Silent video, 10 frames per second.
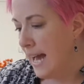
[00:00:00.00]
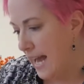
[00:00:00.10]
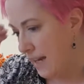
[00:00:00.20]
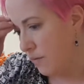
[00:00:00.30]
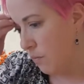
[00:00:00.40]

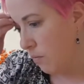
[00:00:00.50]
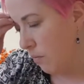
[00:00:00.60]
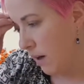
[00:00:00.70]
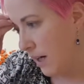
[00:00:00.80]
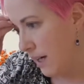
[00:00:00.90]
And
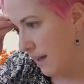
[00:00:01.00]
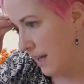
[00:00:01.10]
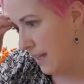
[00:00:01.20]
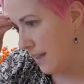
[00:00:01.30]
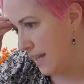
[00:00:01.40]

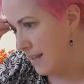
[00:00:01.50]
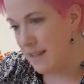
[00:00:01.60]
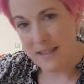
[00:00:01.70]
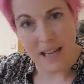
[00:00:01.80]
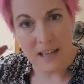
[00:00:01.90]

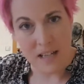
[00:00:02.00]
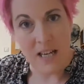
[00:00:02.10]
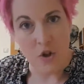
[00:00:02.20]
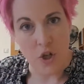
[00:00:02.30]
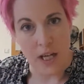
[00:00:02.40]
it's like
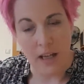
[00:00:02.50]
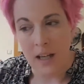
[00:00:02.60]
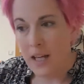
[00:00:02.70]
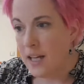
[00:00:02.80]
teaching.